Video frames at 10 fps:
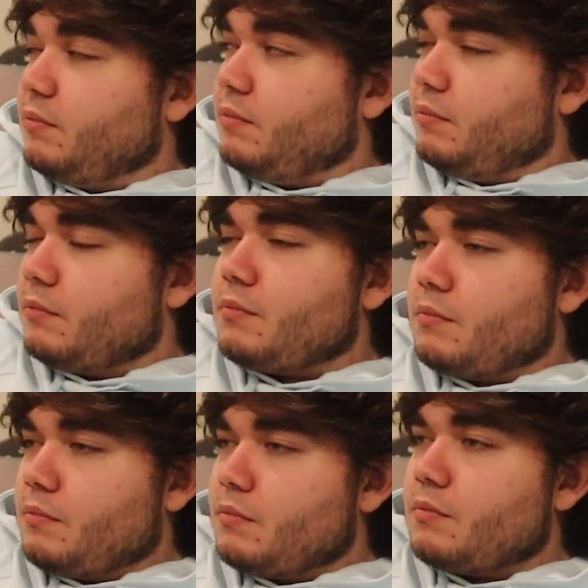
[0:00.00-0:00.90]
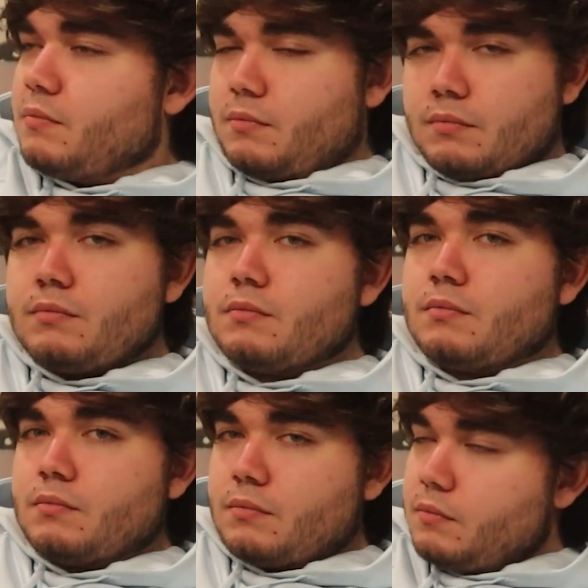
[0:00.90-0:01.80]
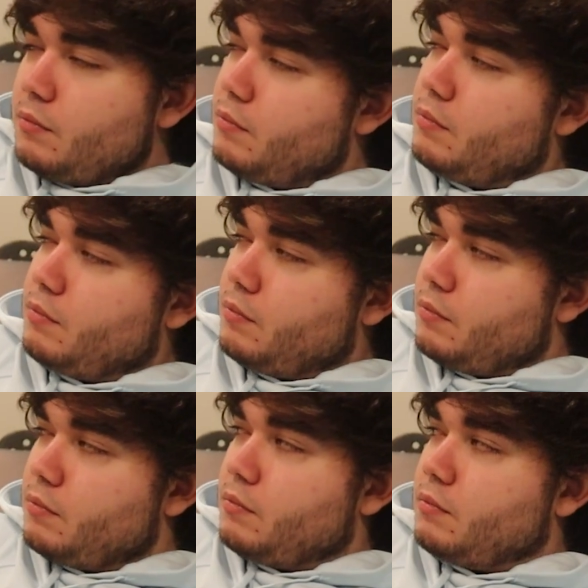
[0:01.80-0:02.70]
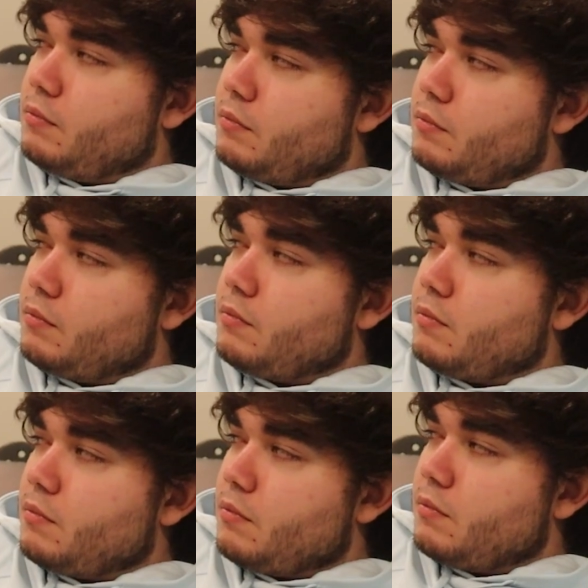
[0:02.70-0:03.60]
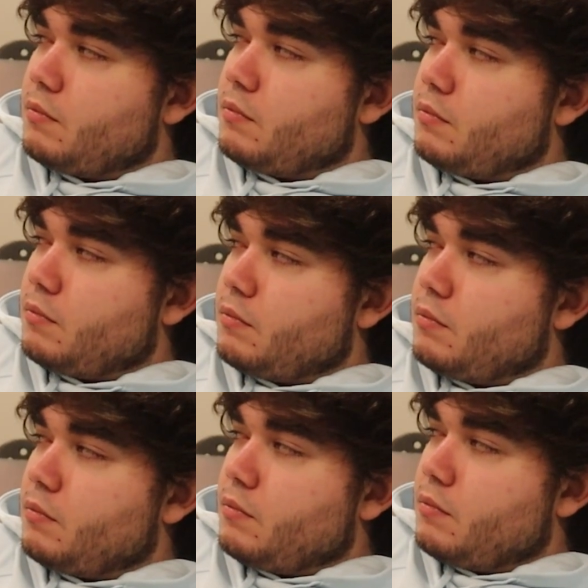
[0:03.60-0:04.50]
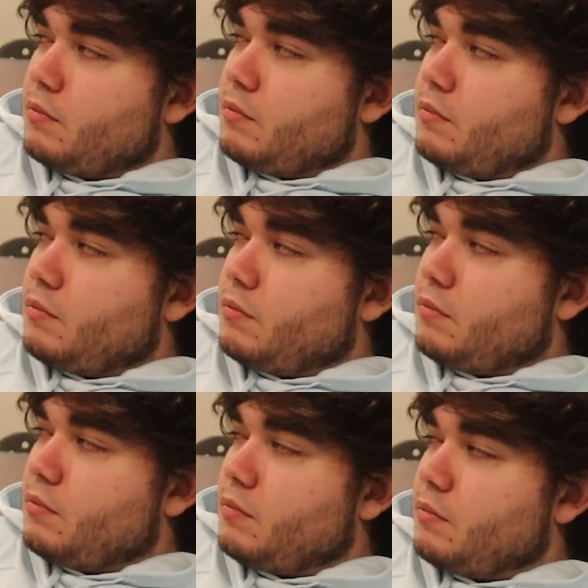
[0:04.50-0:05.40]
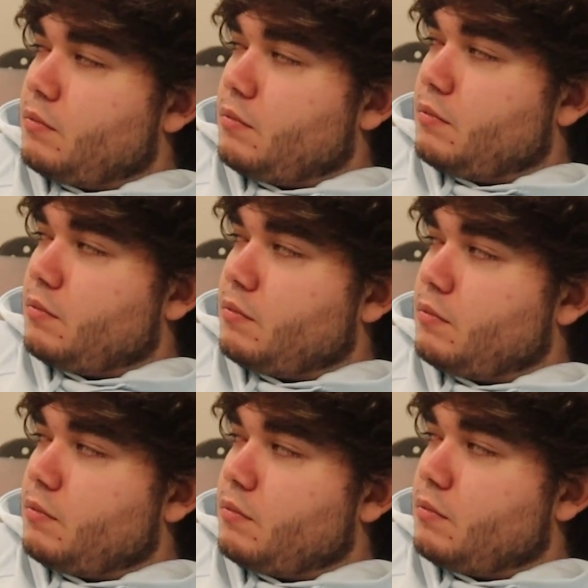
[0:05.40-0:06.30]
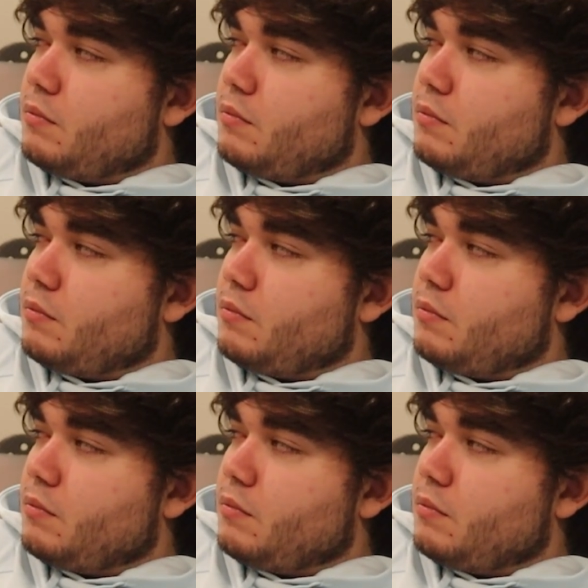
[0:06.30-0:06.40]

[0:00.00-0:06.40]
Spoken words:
(not speaking)